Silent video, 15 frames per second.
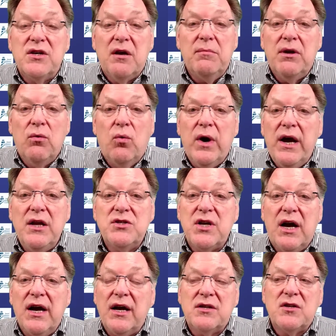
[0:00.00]
I mean, wage
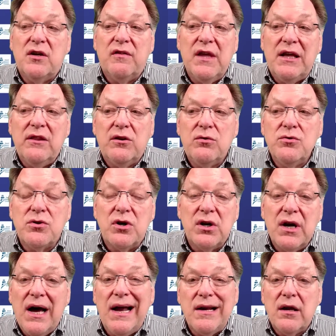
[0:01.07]
hikes those are
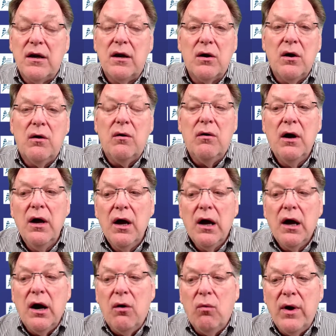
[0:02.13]
not going to go
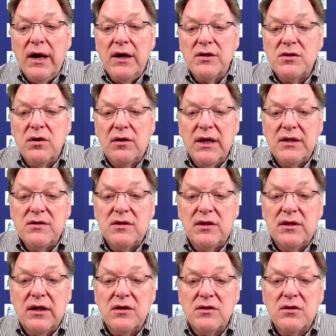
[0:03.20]
away, so that's the
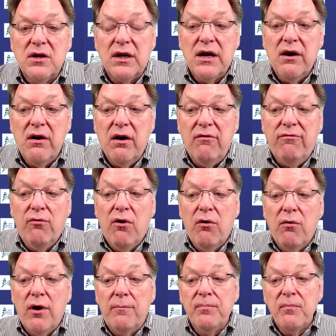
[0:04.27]
thing that's going to carry
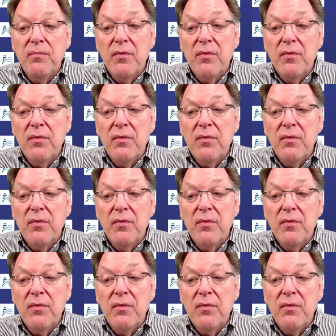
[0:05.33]
forward.